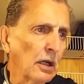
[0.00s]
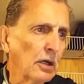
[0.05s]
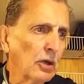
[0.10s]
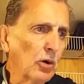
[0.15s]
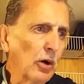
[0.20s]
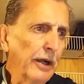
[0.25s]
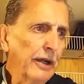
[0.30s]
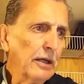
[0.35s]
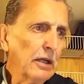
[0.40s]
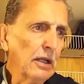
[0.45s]

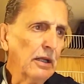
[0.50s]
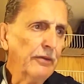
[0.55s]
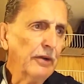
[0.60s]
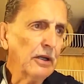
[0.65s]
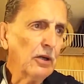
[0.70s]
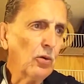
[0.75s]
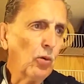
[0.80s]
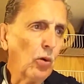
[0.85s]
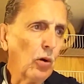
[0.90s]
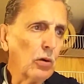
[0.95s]
great
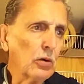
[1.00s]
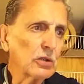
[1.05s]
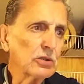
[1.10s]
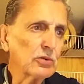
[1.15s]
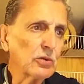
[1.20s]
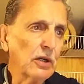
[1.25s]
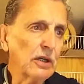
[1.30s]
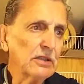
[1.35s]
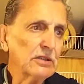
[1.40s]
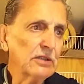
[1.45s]
living
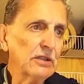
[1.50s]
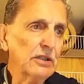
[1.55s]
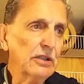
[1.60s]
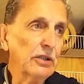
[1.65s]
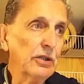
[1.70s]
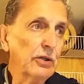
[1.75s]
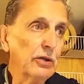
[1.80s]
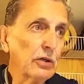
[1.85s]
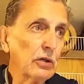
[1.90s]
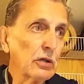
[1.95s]
quarters, Rusty.
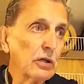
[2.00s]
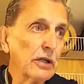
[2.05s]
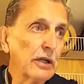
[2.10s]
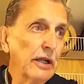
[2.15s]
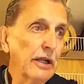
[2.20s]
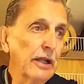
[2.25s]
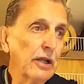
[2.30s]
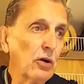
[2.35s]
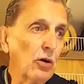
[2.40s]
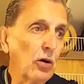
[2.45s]
You're
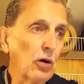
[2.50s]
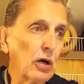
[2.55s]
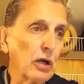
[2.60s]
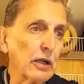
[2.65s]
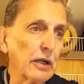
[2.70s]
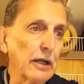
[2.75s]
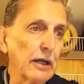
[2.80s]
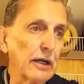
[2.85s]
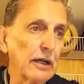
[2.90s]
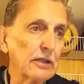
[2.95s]
getting
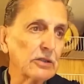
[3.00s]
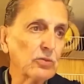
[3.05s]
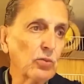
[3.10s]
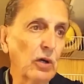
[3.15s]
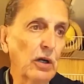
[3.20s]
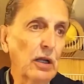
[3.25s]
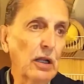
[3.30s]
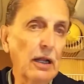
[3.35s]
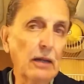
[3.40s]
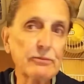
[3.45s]
organized.
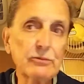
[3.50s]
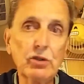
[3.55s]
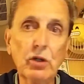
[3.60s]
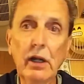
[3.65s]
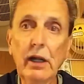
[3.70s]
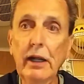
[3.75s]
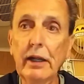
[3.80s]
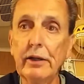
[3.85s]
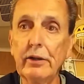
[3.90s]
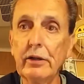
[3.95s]
Well, I'm
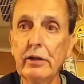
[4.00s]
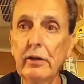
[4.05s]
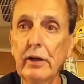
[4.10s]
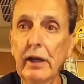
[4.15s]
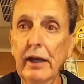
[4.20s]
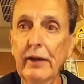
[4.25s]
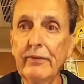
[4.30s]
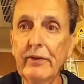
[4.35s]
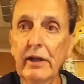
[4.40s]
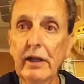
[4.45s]
trying to,
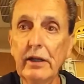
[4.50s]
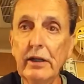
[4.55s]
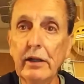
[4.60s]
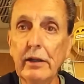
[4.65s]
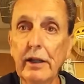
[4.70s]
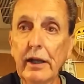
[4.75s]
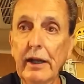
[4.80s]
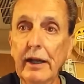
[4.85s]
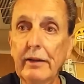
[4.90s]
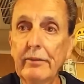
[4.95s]
I have to tell
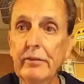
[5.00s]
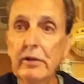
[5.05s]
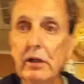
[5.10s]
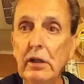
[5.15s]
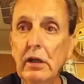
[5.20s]
you that.